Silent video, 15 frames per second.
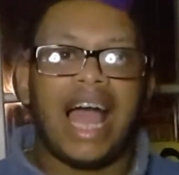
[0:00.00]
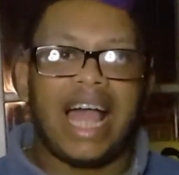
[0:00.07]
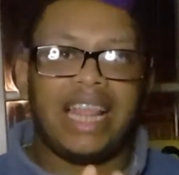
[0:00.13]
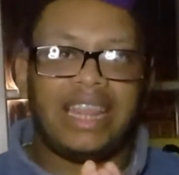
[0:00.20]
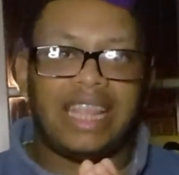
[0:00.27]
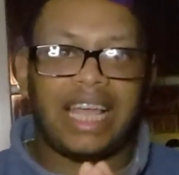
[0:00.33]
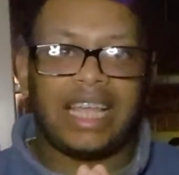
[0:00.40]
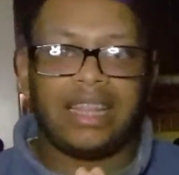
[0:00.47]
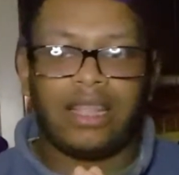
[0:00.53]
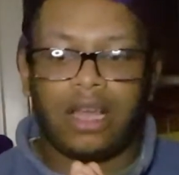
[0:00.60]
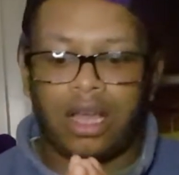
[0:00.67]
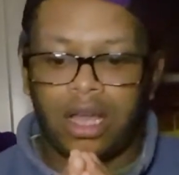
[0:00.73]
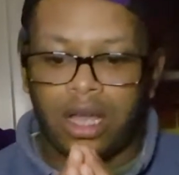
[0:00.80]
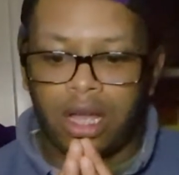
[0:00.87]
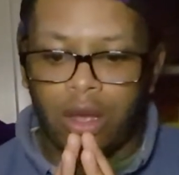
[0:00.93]
and then
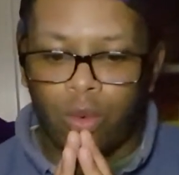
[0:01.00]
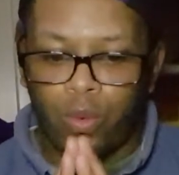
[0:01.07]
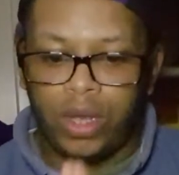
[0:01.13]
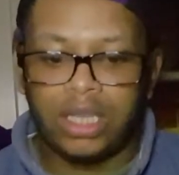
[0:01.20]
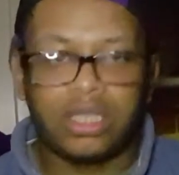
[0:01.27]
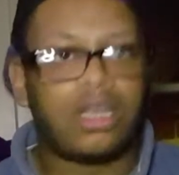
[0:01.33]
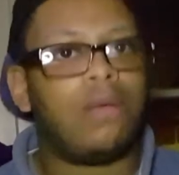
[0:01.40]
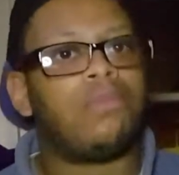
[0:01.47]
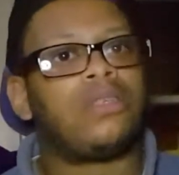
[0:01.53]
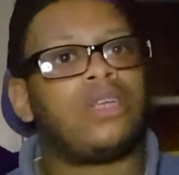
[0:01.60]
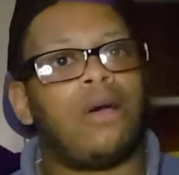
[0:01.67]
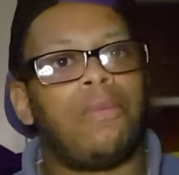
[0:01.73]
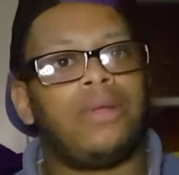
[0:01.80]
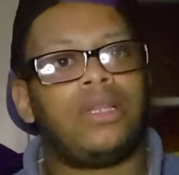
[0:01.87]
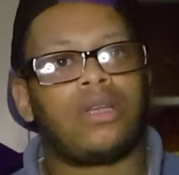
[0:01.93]
Whis comes
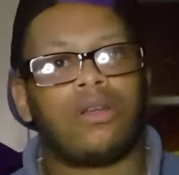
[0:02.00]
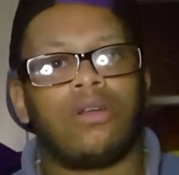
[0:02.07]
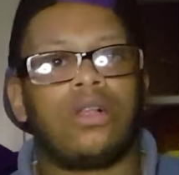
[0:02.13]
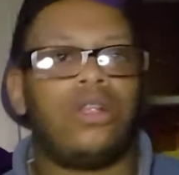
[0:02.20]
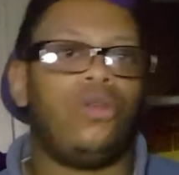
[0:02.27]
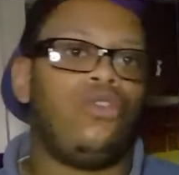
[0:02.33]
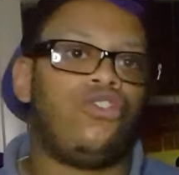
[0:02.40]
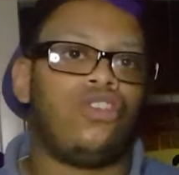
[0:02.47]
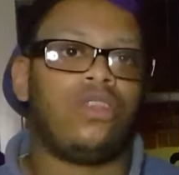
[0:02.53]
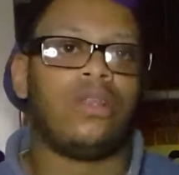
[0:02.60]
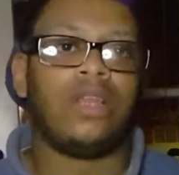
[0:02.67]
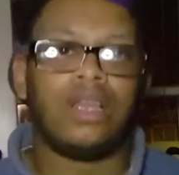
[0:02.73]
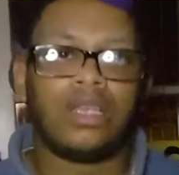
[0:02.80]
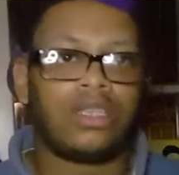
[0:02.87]
up with the conclusion.